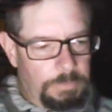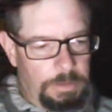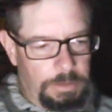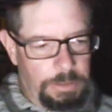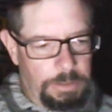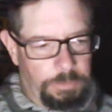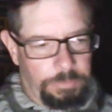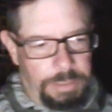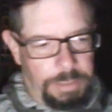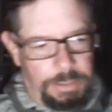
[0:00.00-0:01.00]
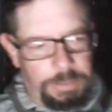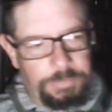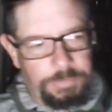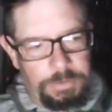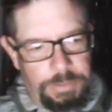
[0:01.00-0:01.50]
He knows about it. I
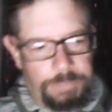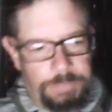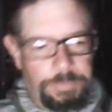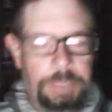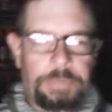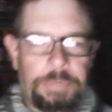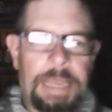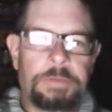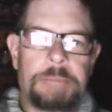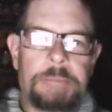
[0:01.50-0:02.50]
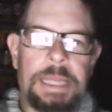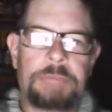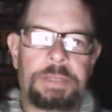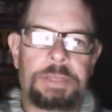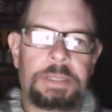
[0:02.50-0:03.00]
said, okay. It's handled by
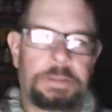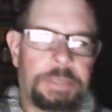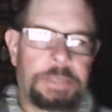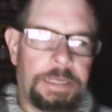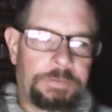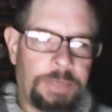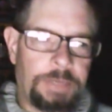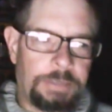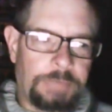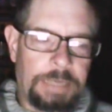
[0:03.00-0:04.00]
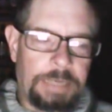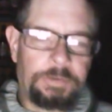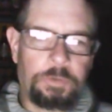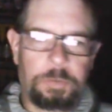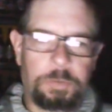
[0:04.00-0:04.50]
Heaven Hill in the United States. I didn't say it
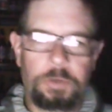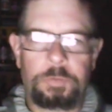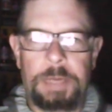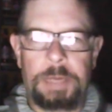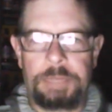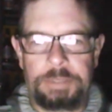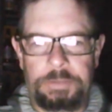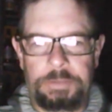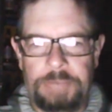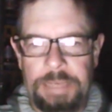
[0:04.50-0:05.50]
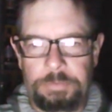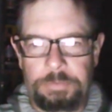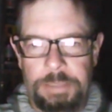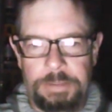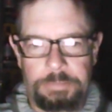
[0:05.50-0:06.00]
was produced by Heaven Hill. It's handled
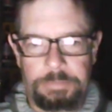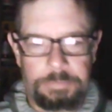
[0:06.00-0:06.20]
by them.